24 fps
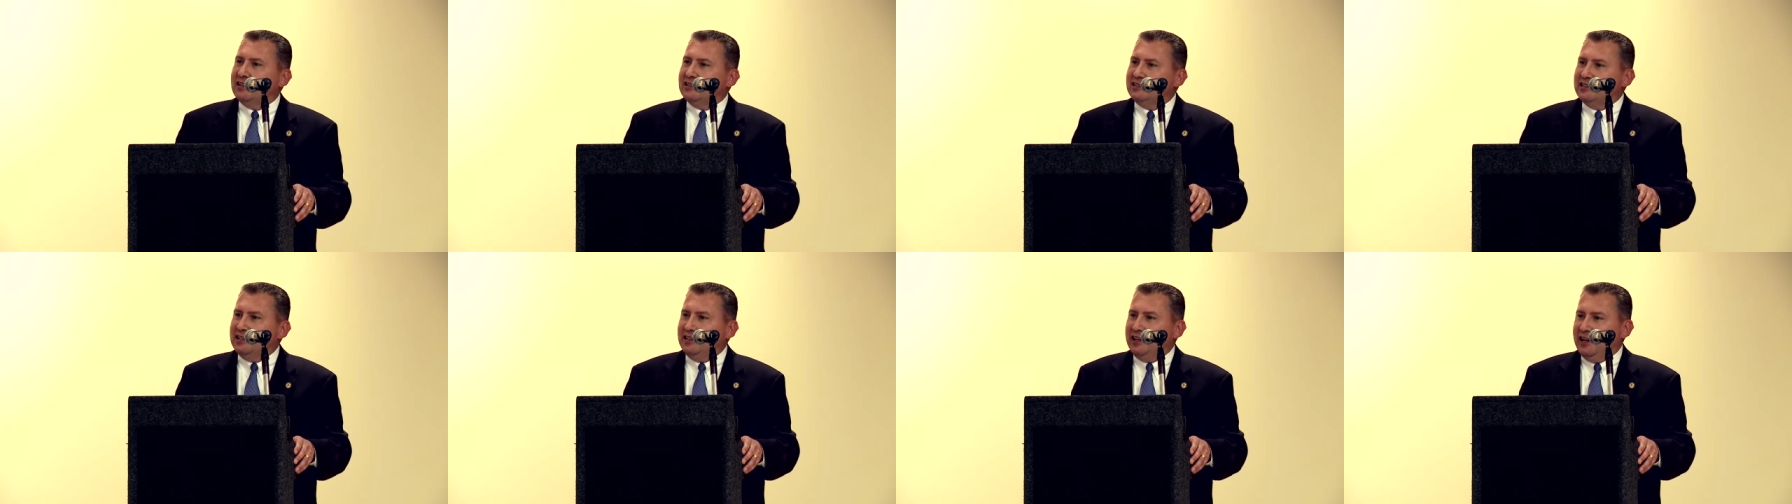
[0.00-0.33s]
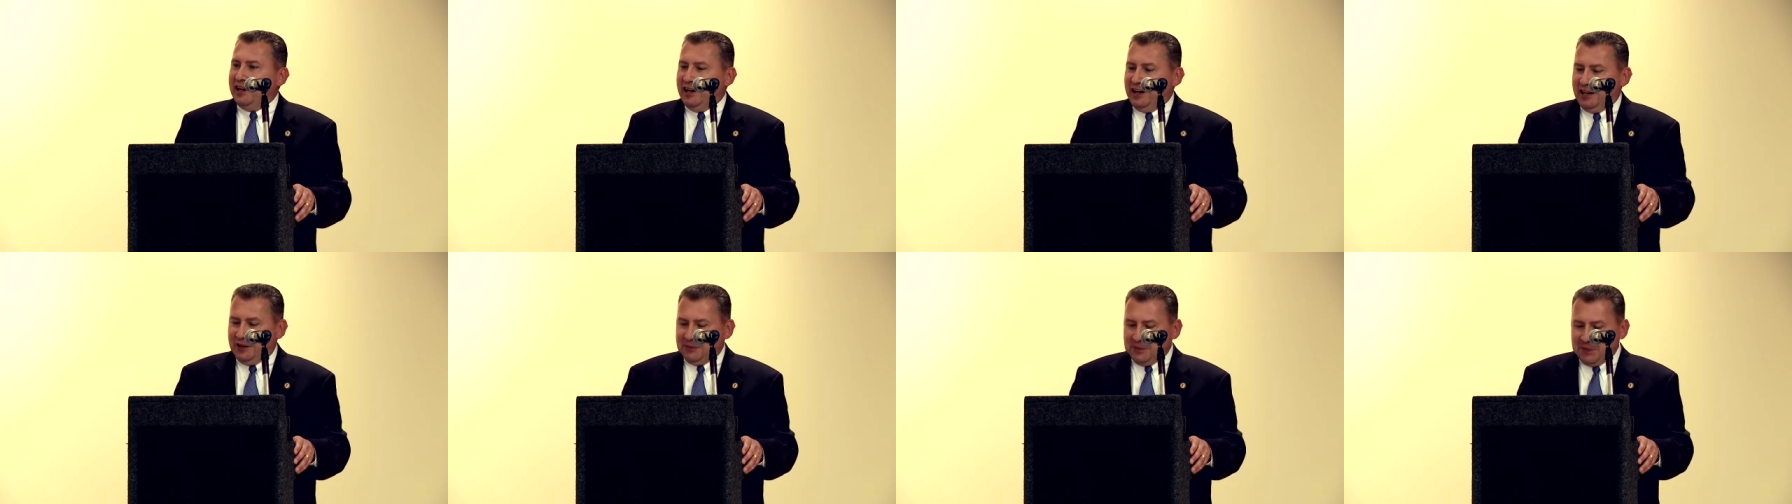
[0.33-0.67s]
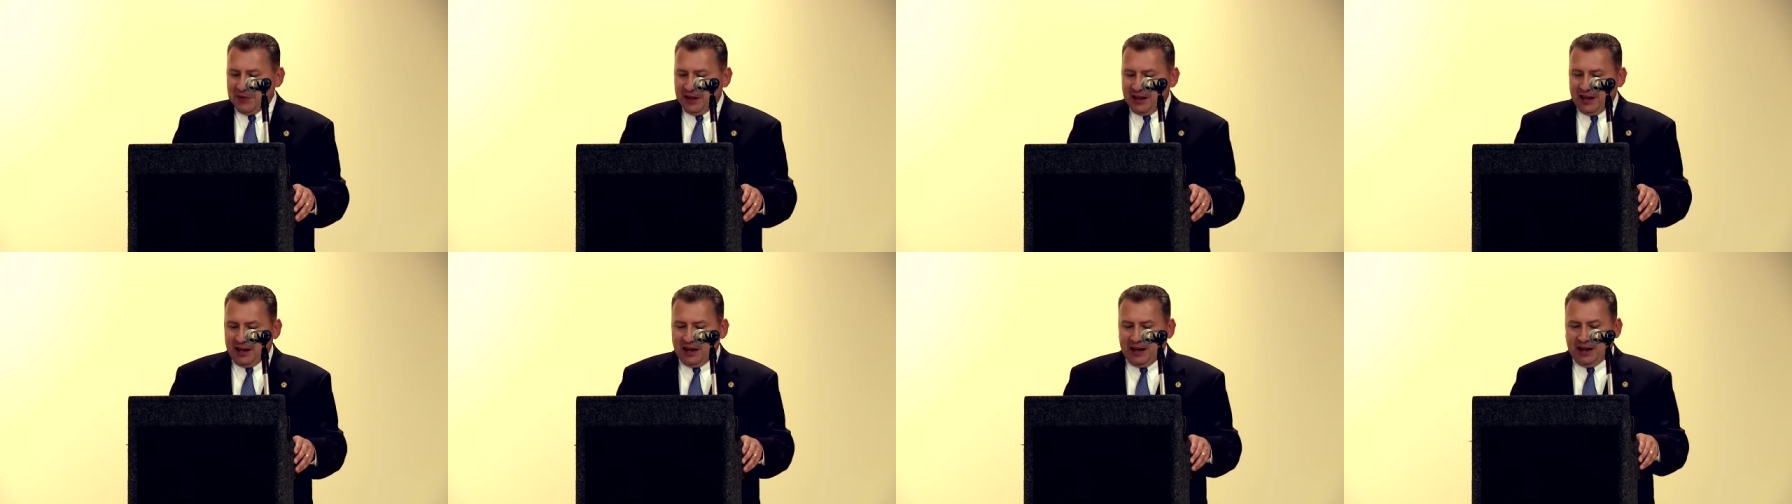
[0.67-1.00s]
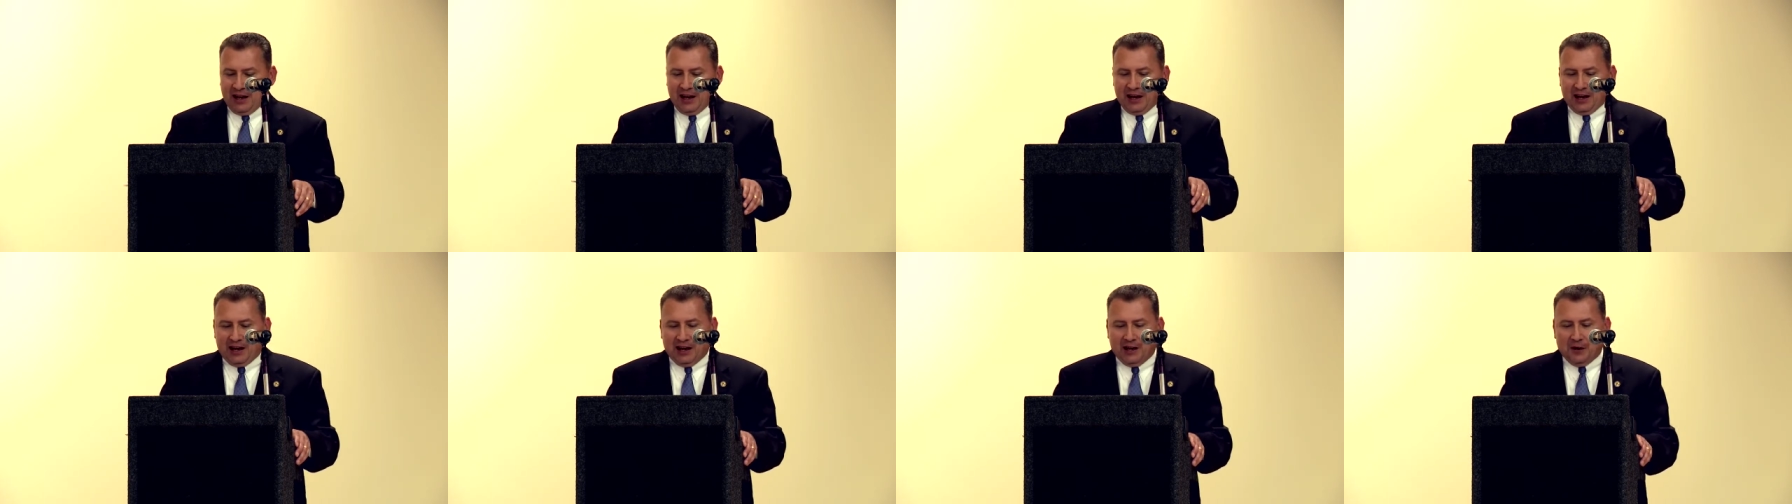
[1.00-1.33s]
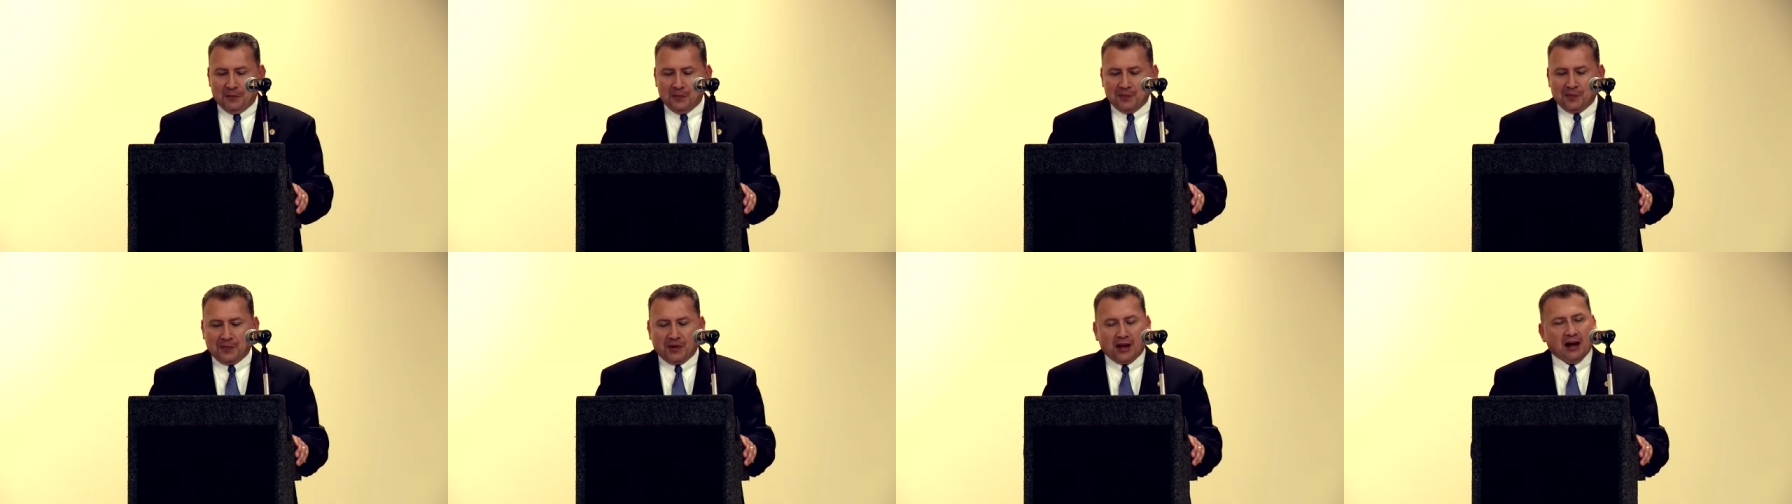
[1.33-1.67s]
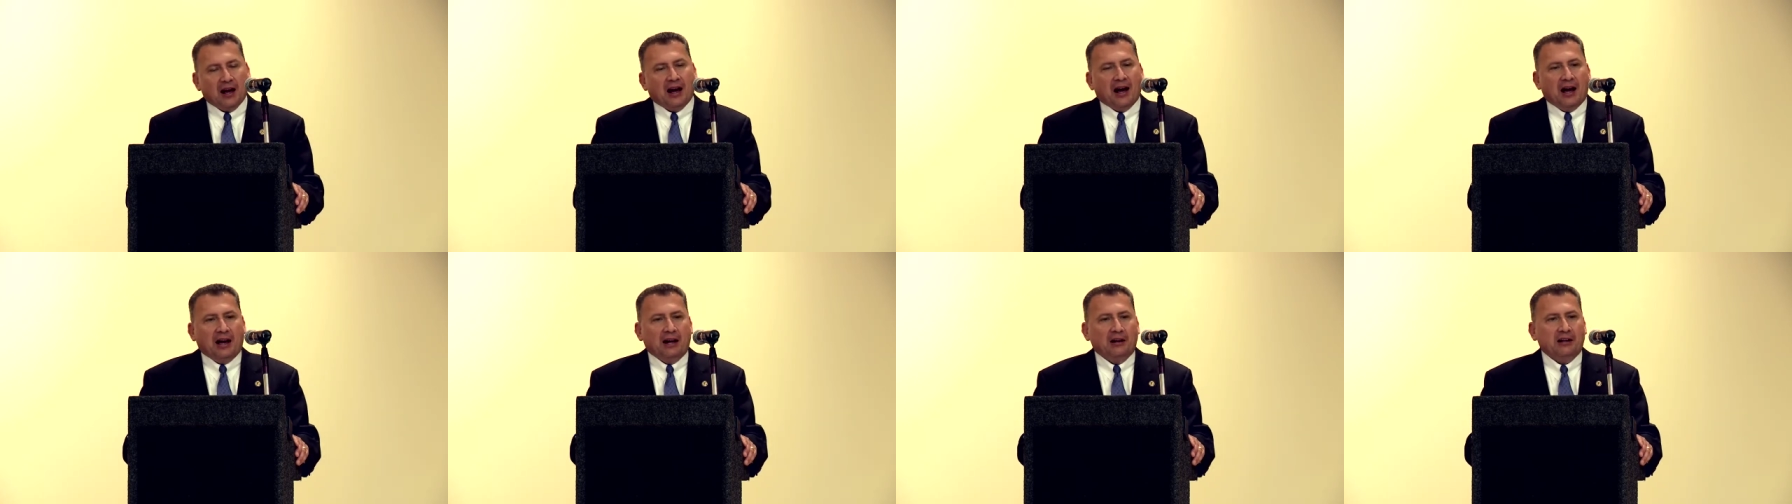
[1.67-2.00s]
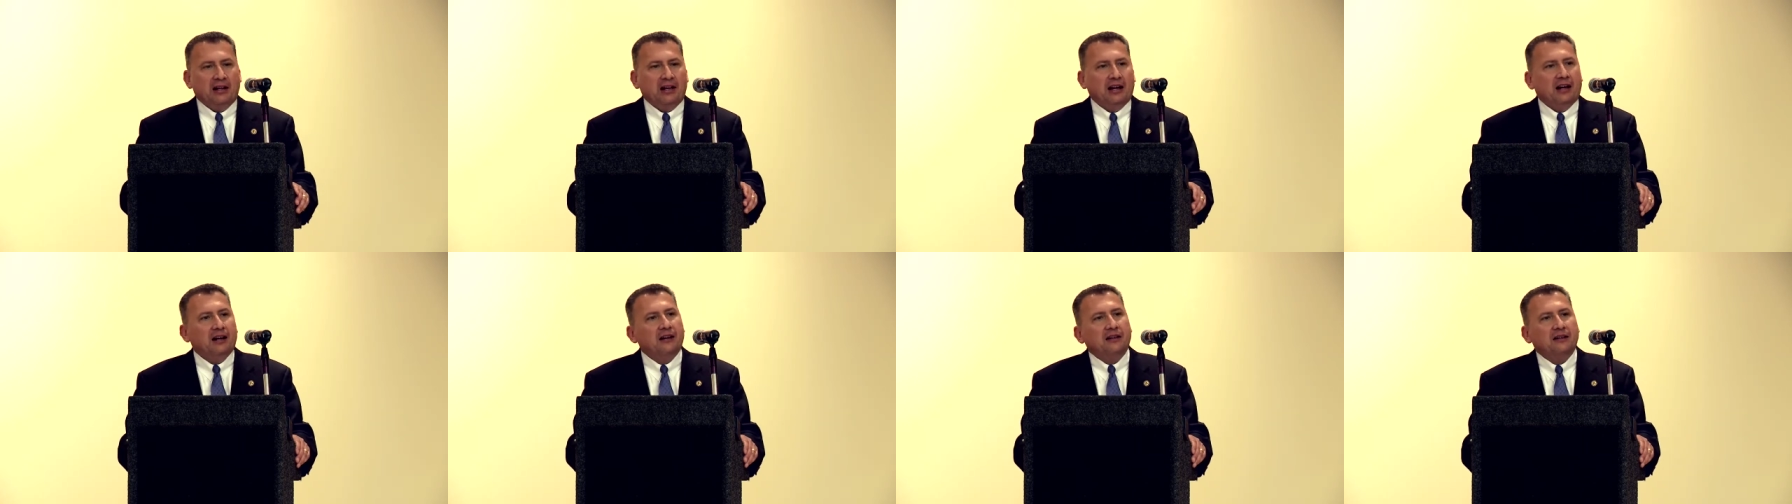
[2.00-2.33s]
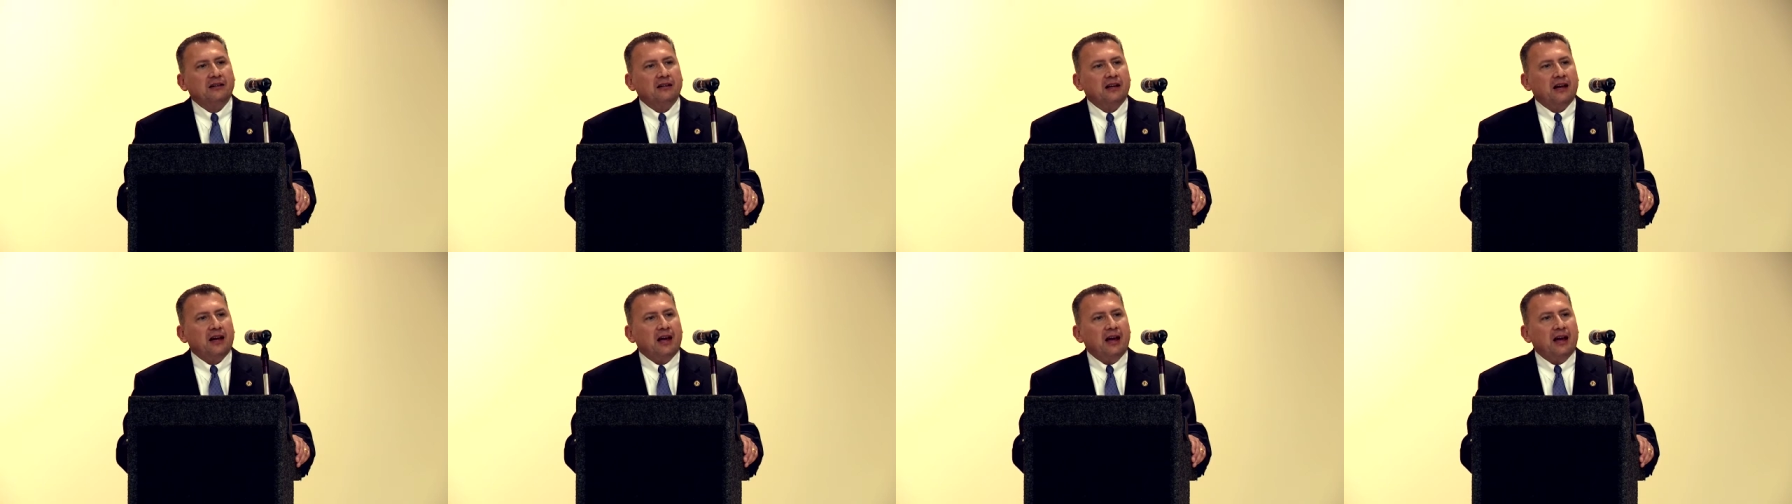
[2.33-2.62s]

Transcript: today. I